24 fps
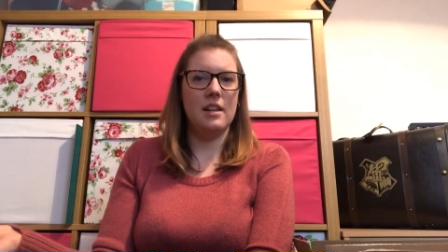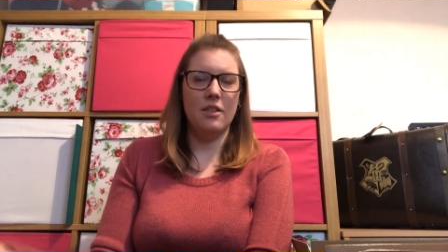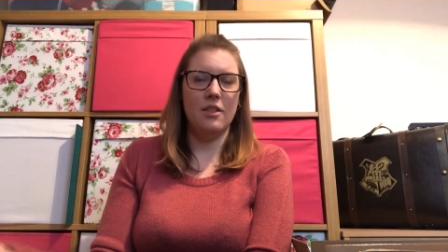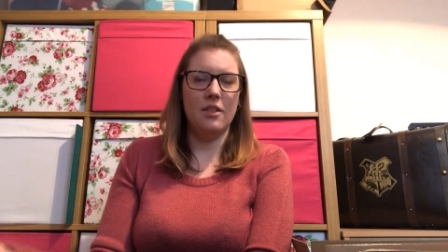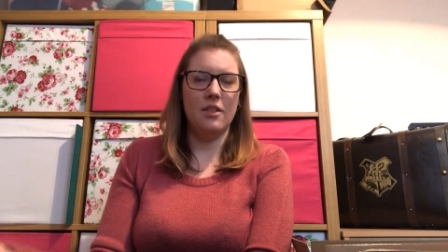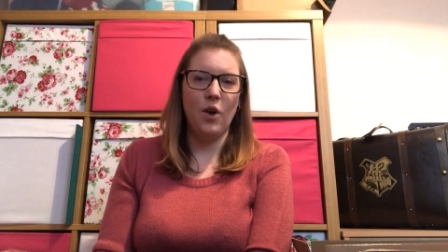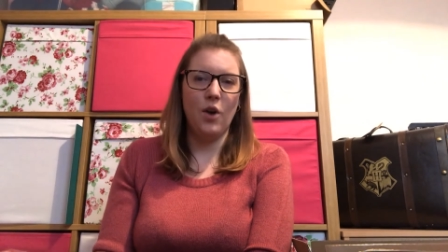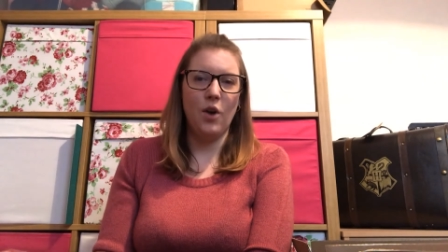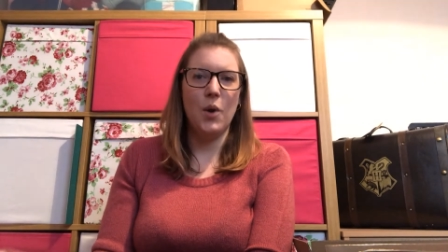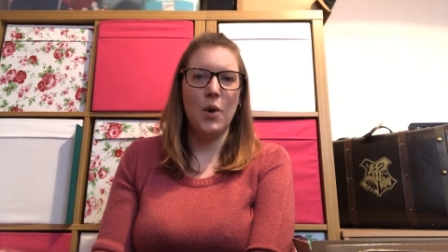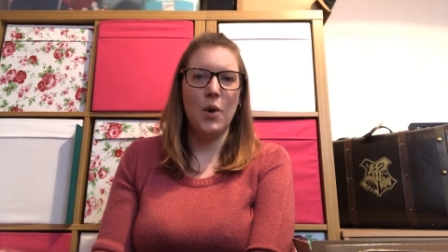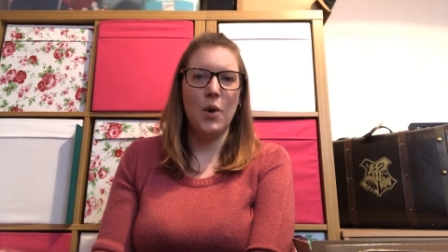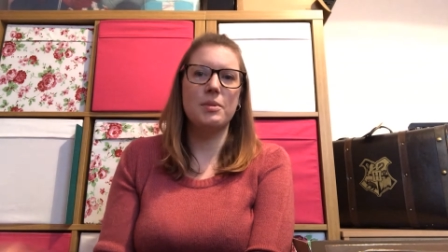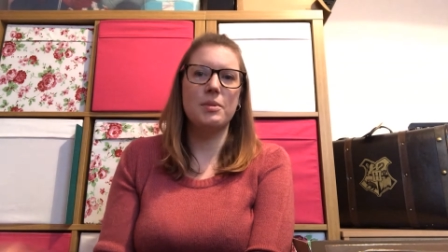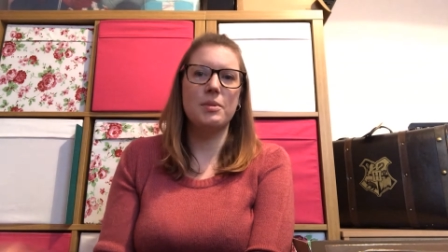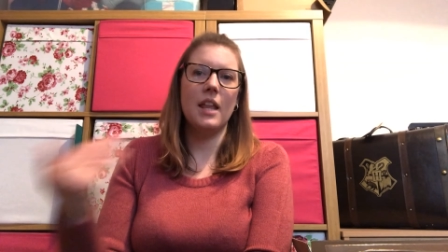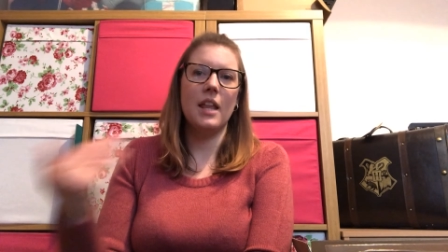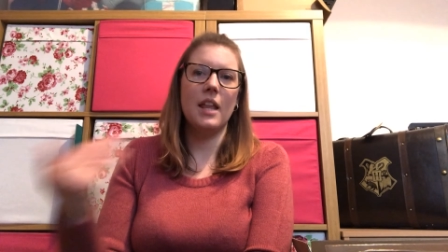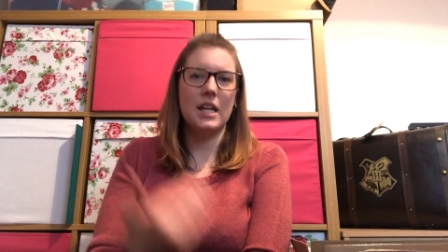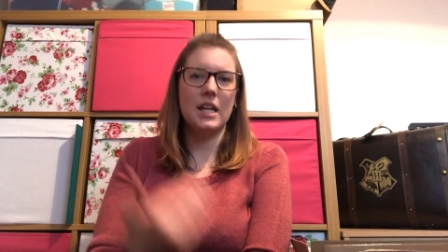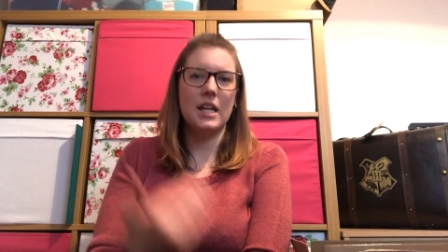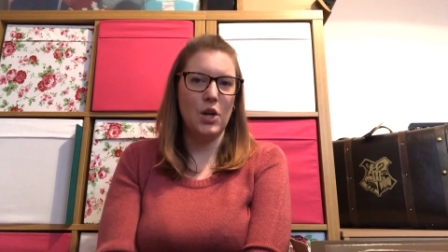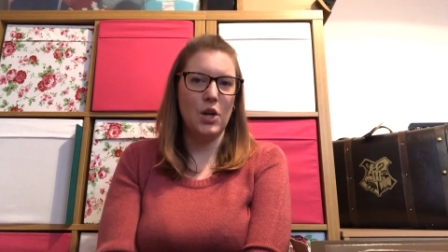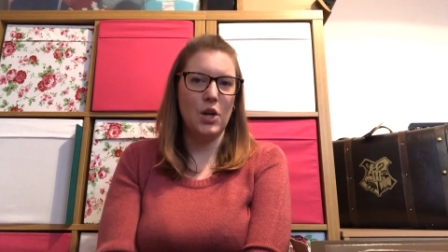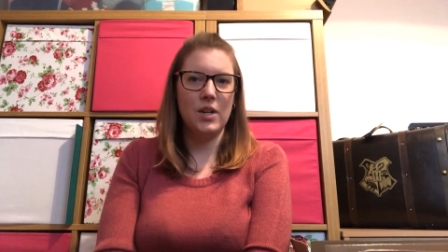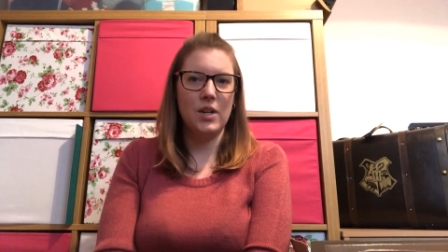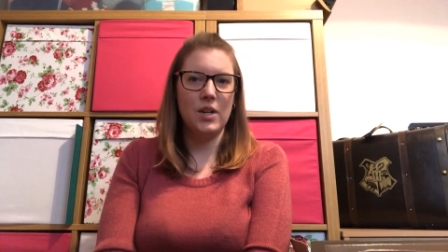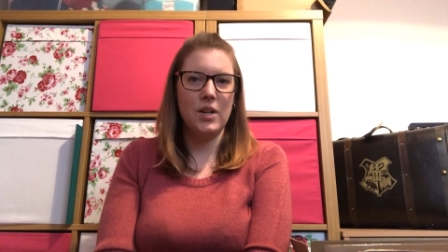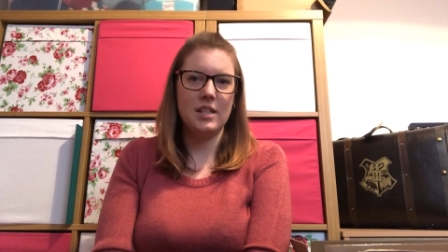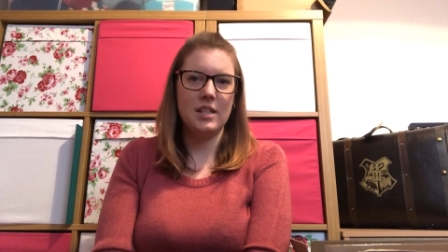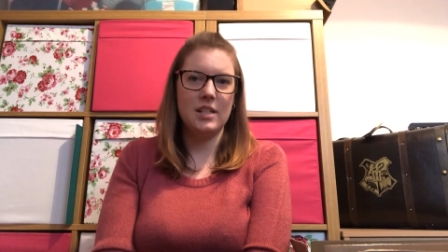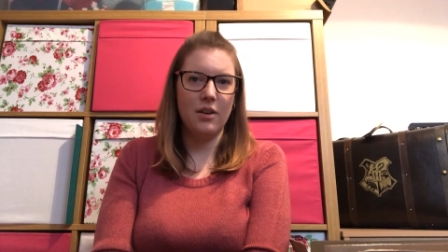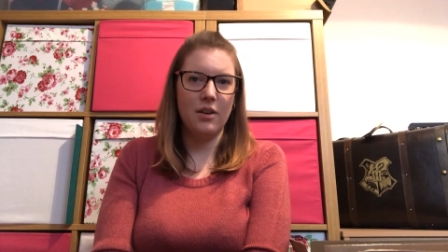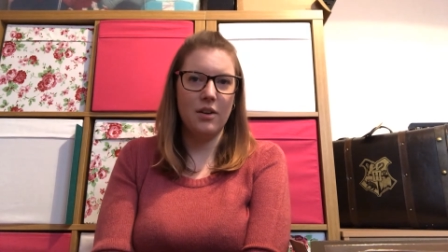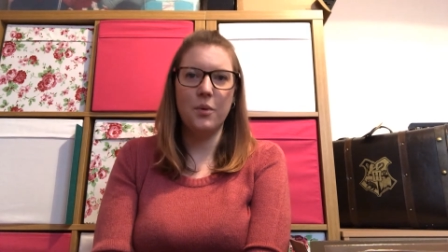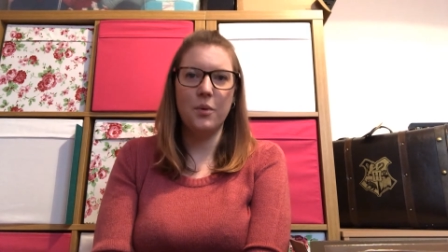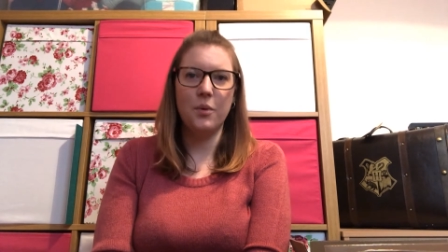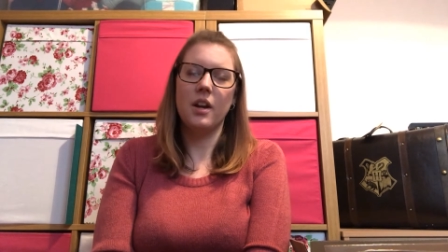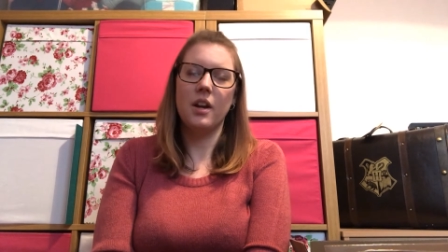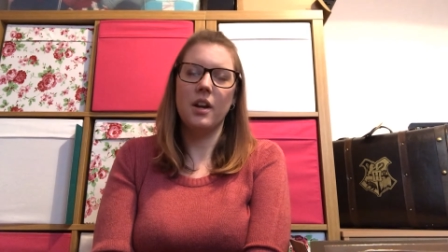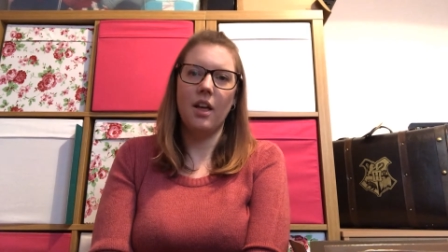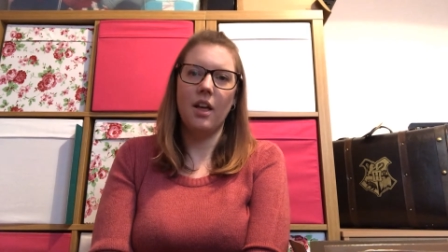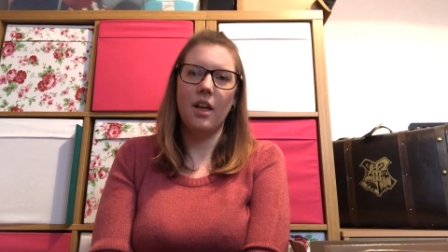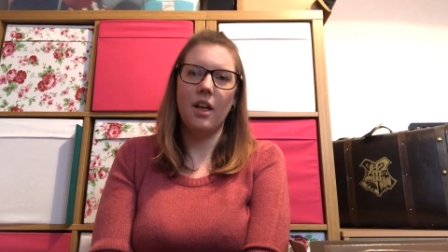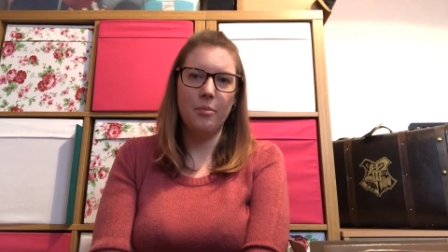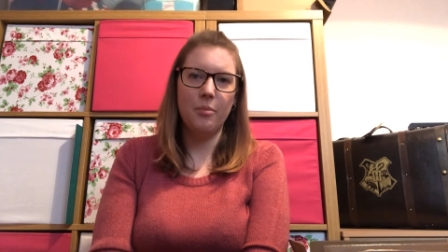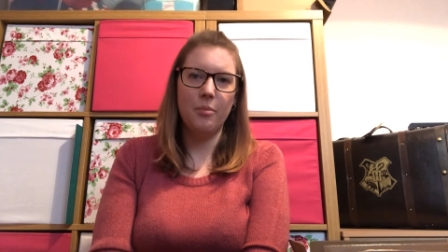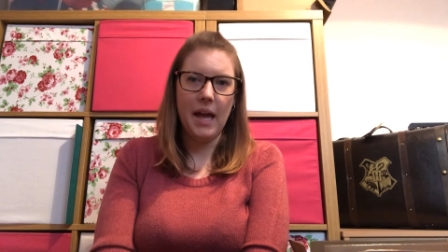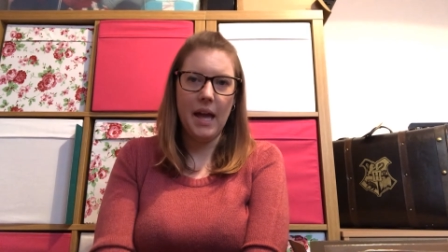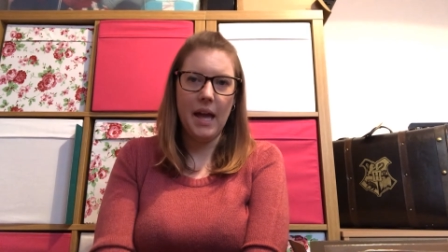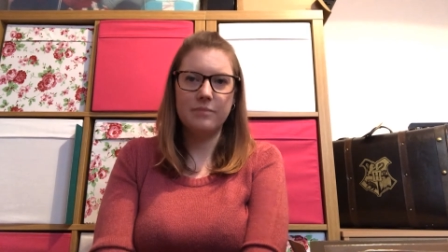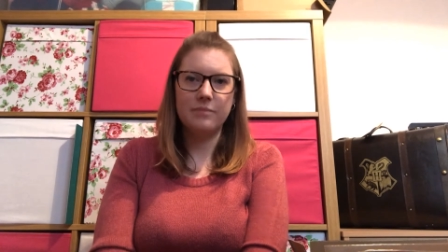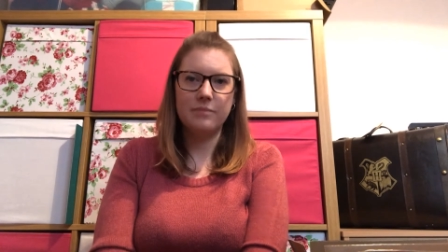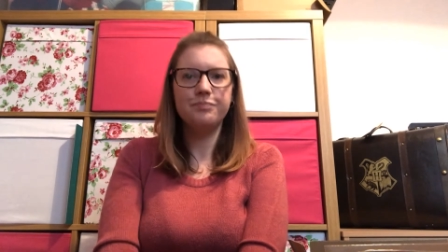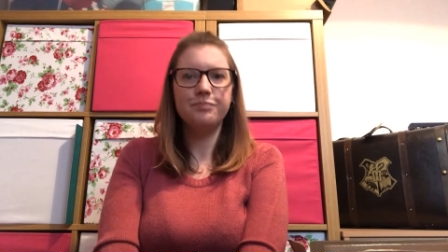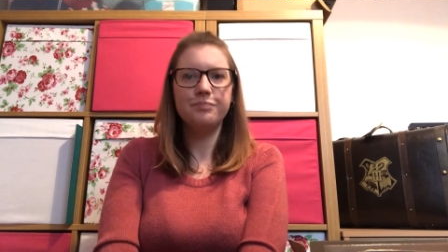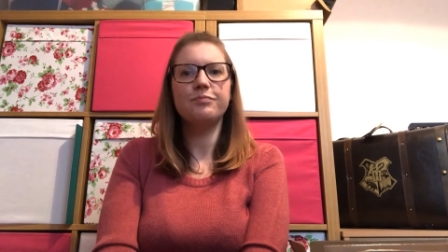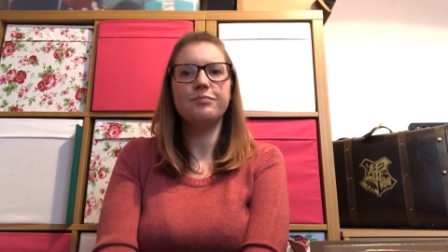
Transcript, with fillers: in the robes and they don't necessarily want another bear.